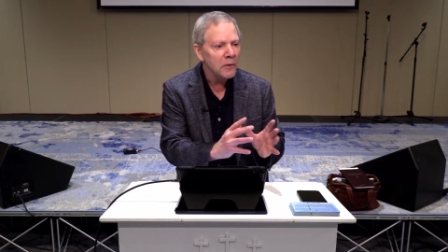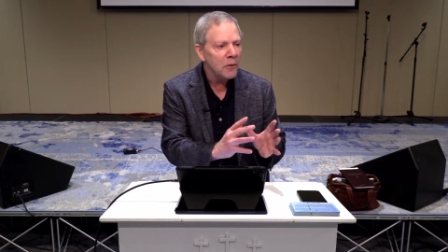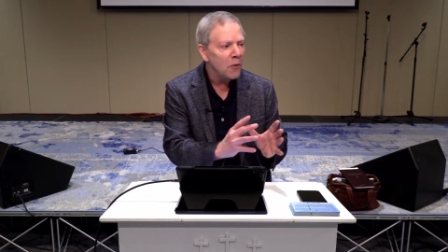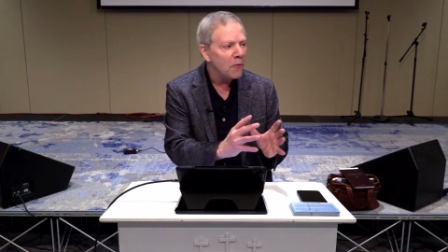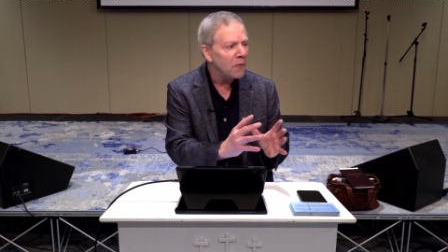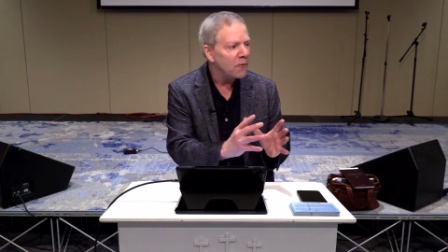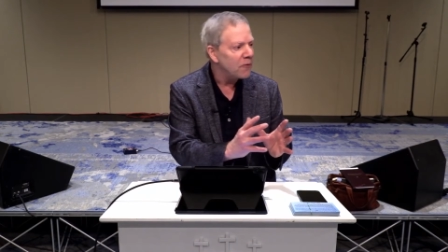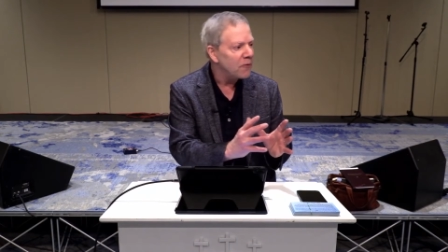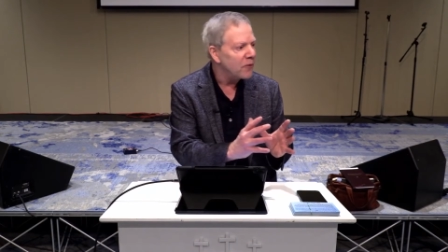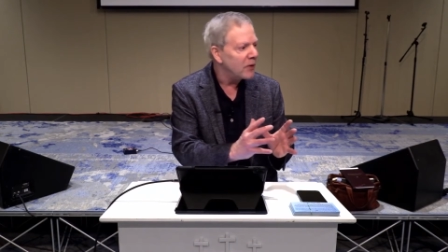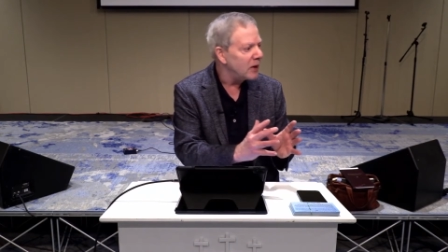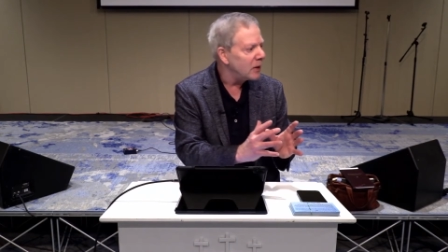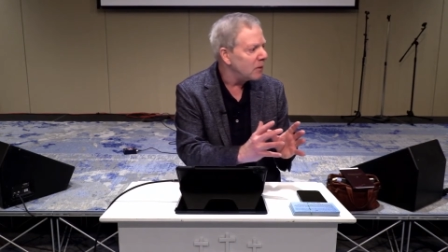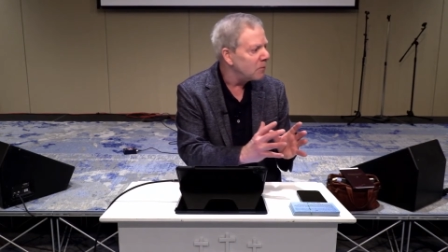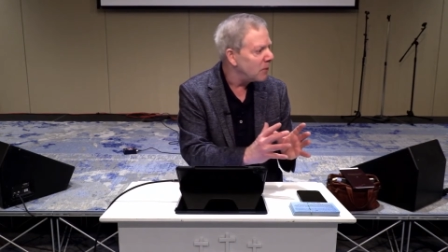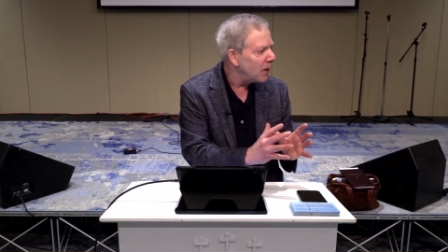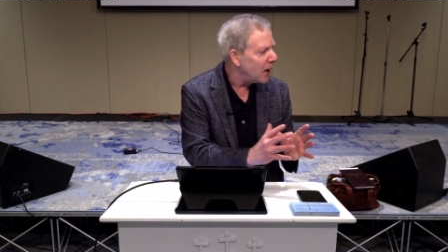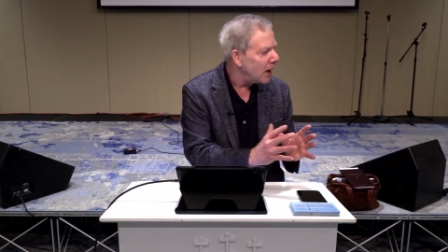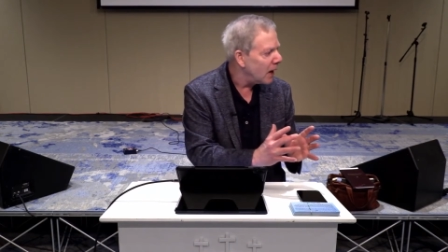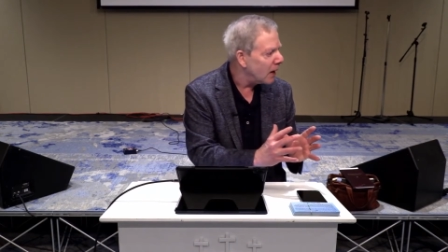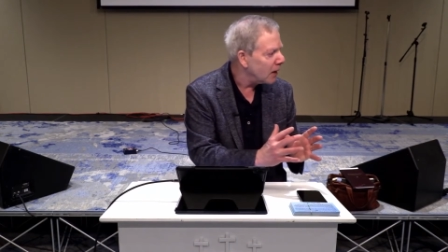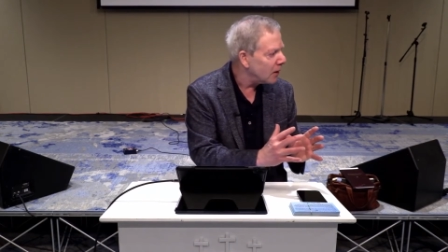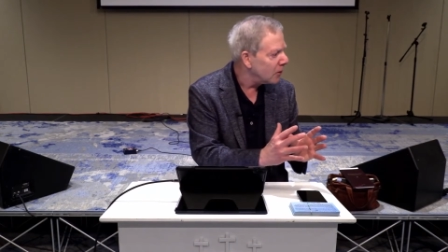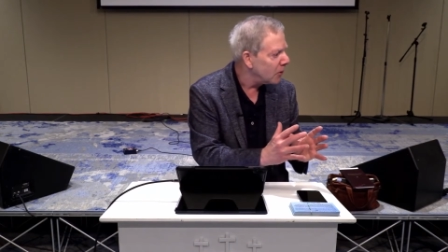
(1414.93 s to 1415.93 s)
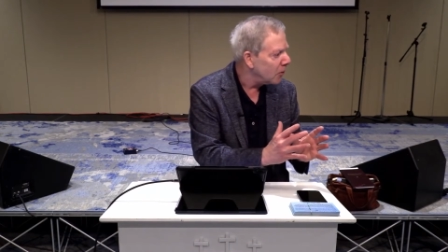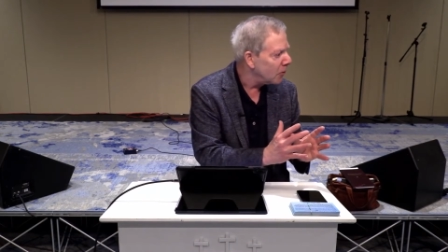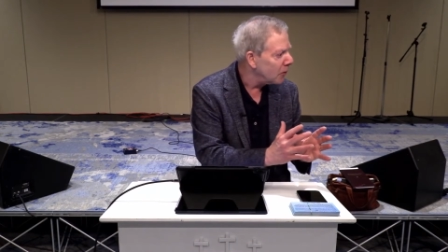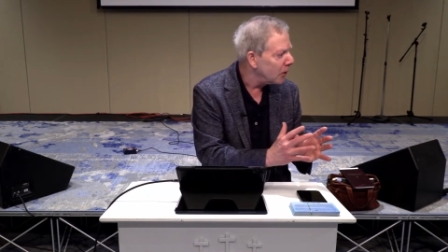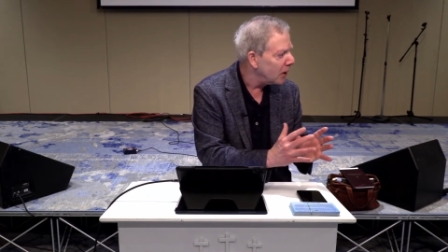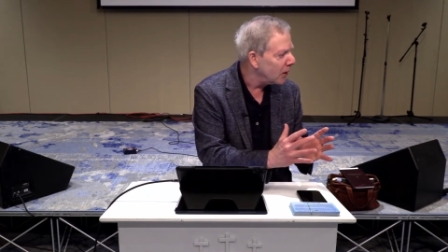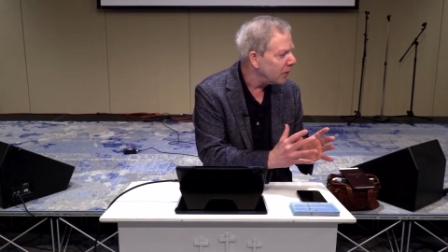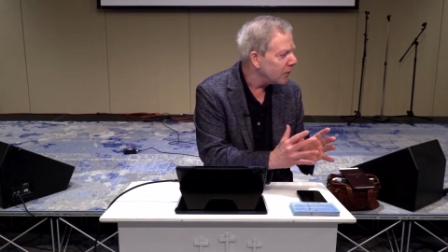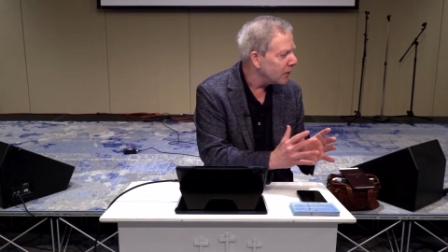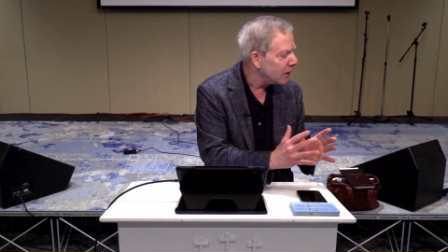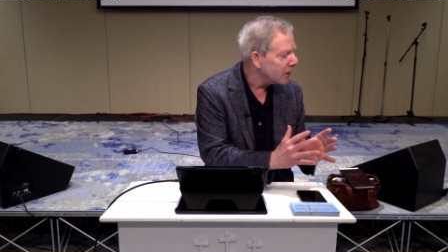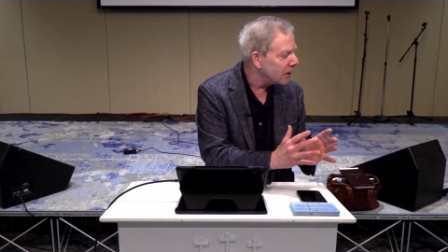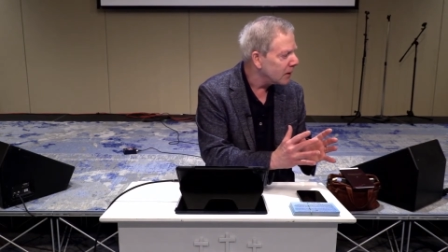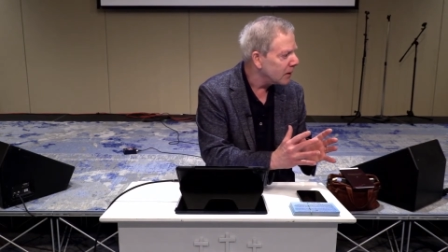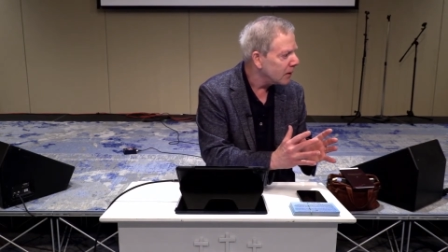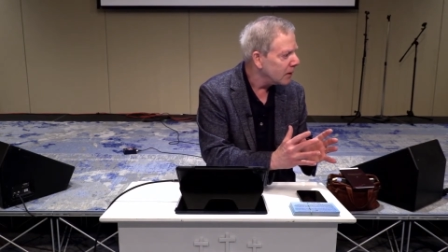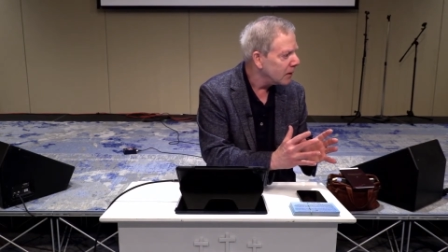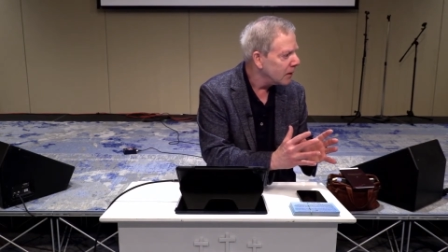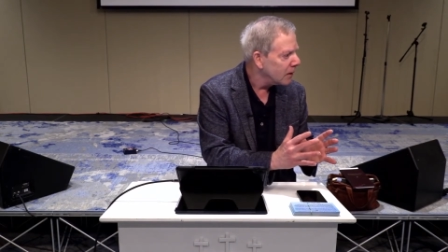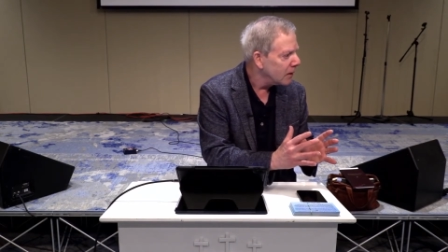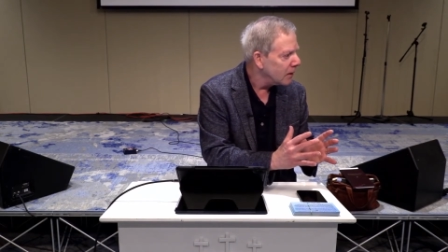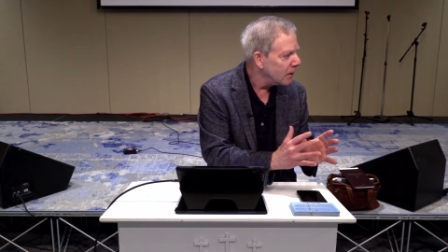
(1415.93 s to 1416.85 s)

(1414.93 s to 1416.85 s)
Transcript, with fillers: no feedback, no nothing,